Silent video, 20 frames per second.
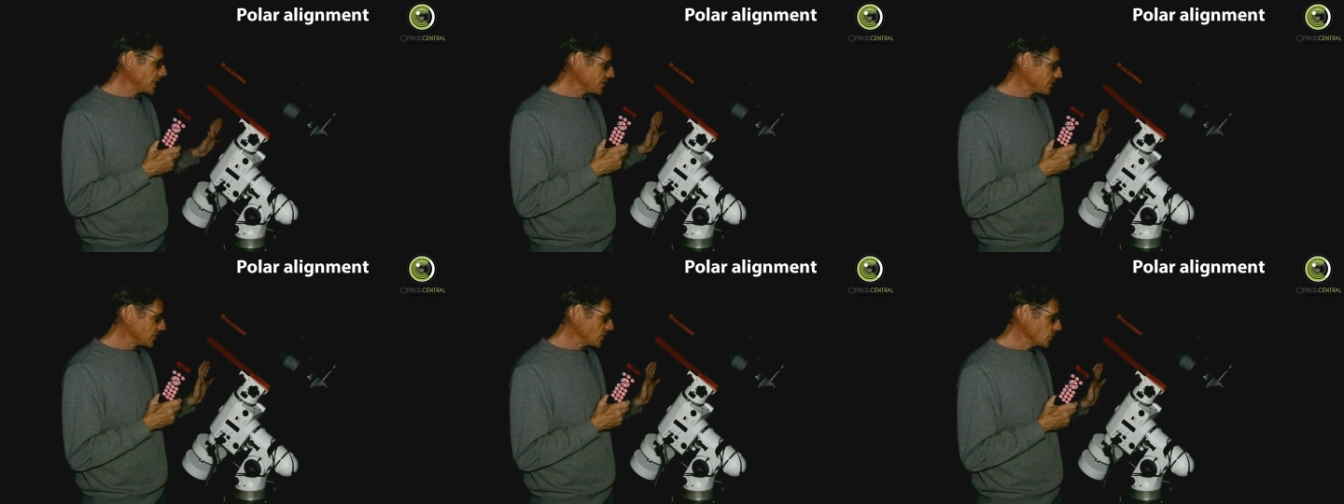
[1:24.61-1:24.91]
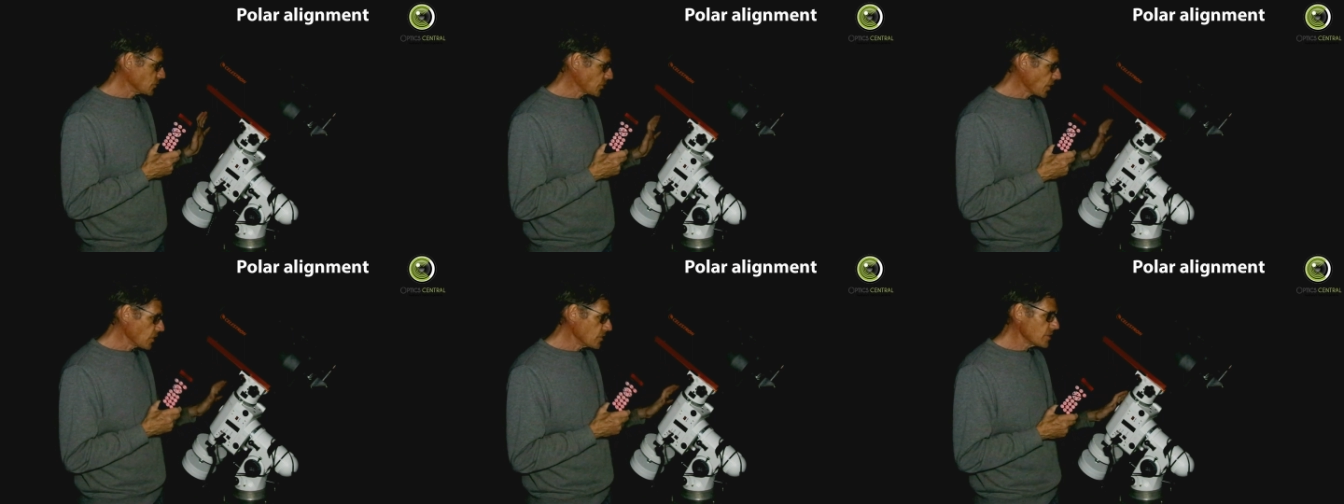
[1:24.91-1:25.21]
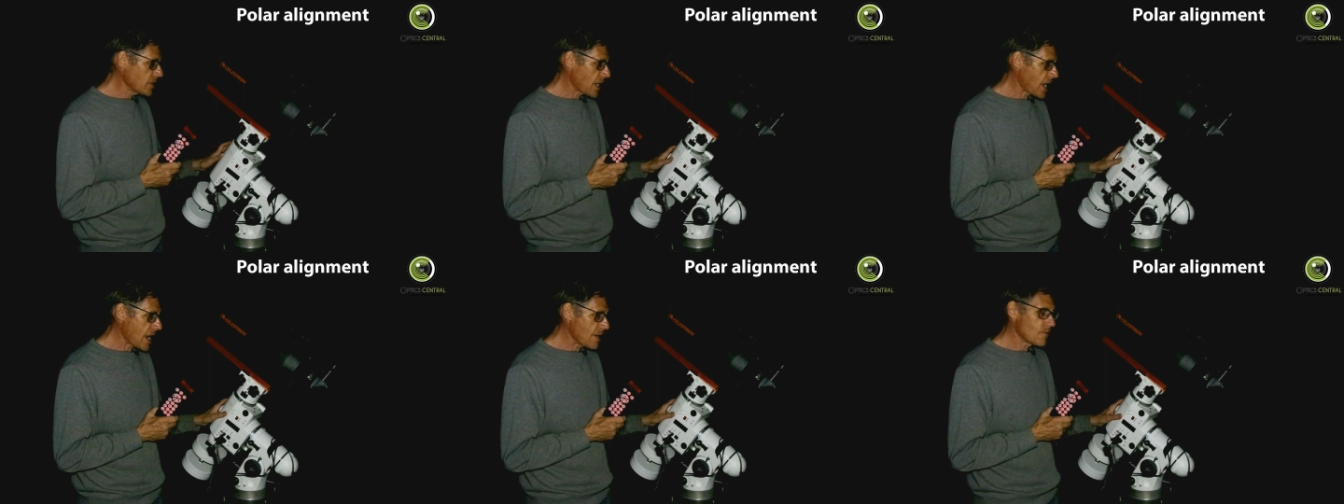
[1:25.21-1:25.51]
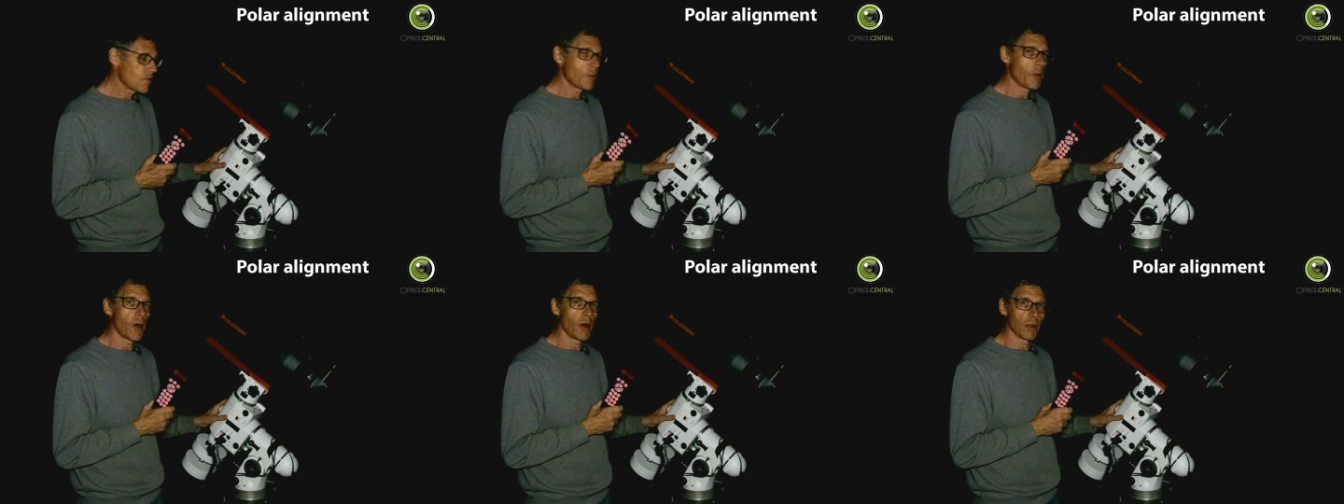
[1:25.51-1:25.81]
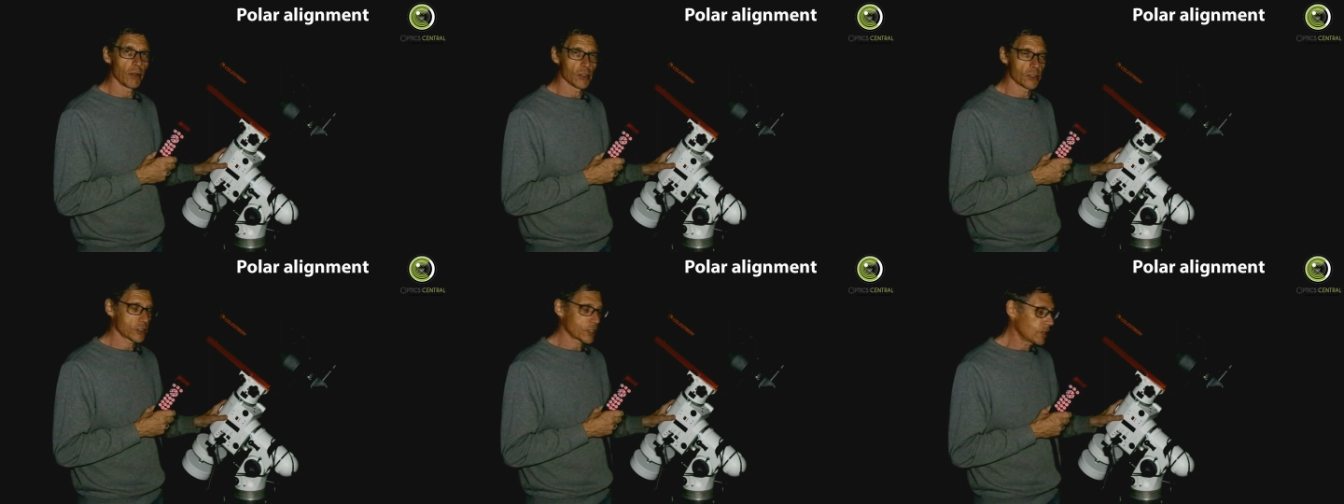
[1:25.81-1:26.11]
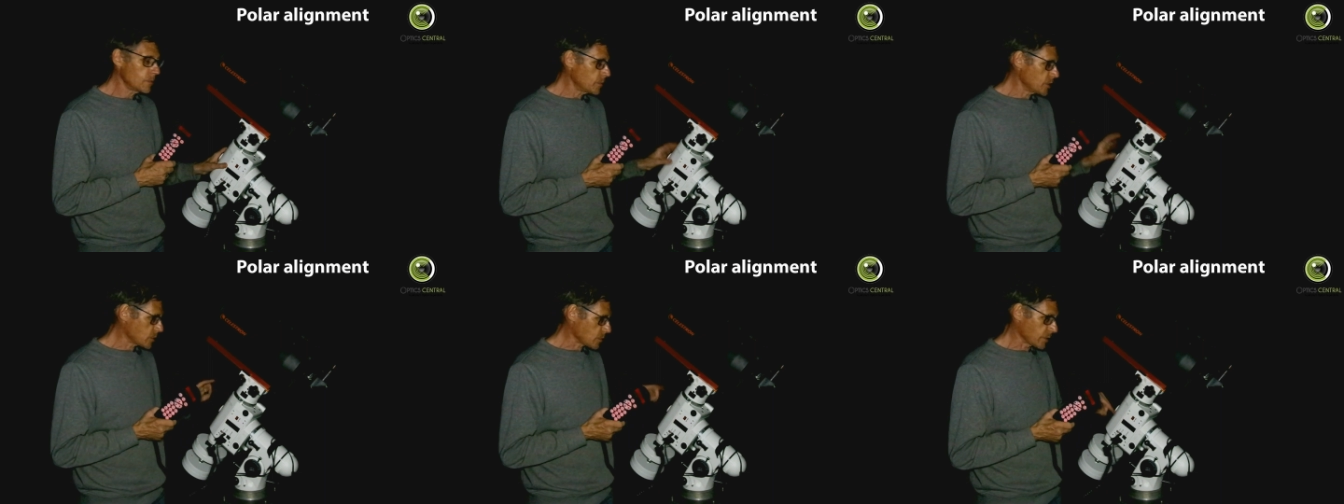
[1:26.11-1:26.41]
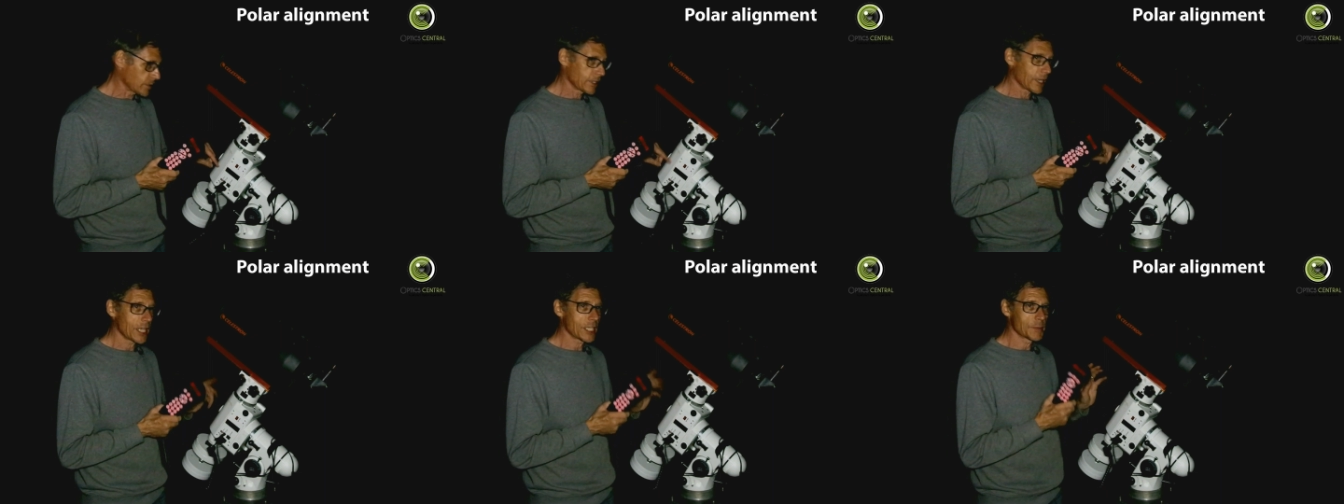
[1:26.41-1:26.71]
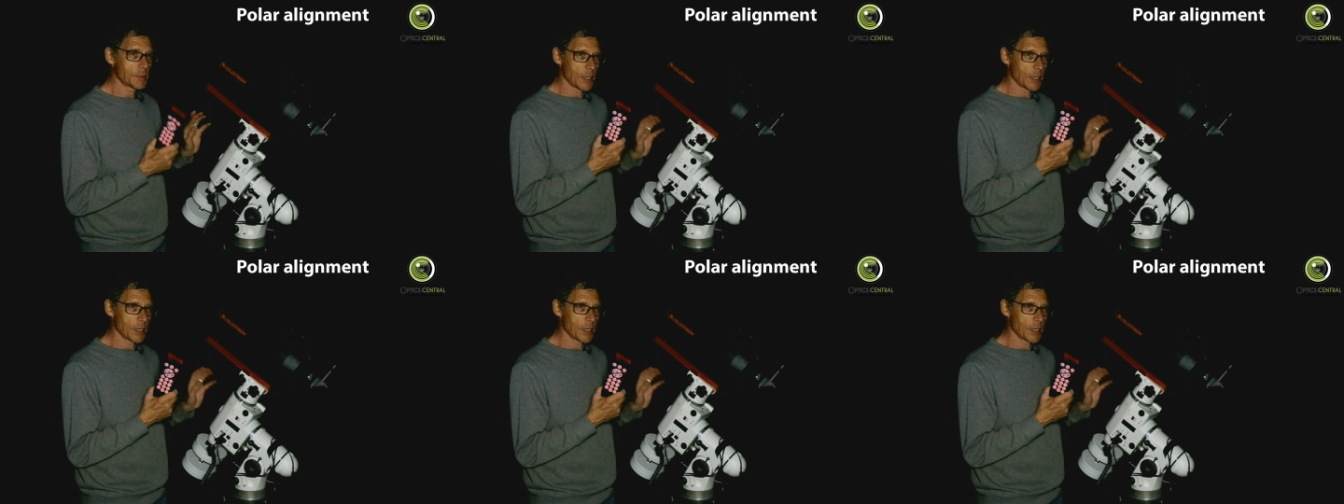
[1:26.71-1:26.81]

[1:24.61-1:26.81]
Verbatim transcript: if you don't have a polar scope, this one does,